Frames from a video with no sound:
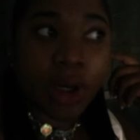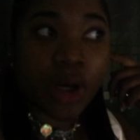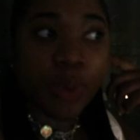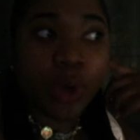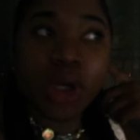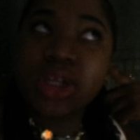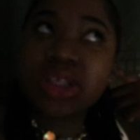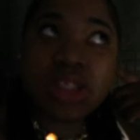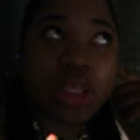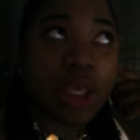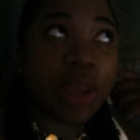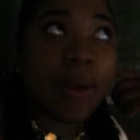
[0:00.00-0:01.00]
but we're gonna
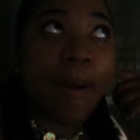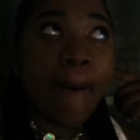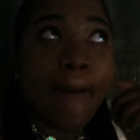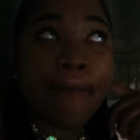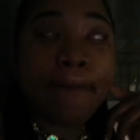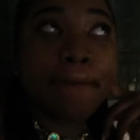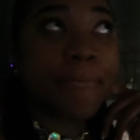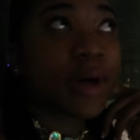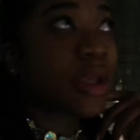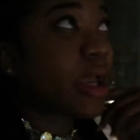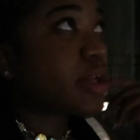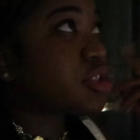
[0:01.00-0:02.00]
see.
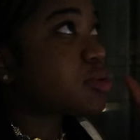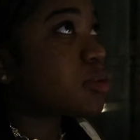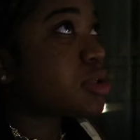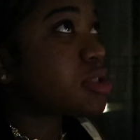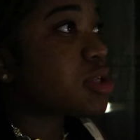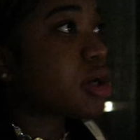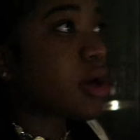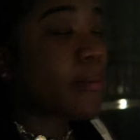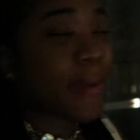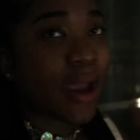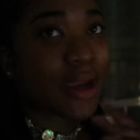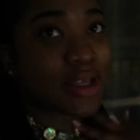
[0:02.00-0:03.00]
But yeah, I just wanted to come
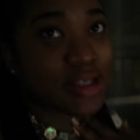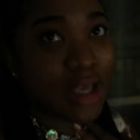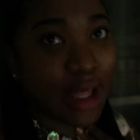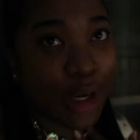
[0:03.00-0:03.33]
back and say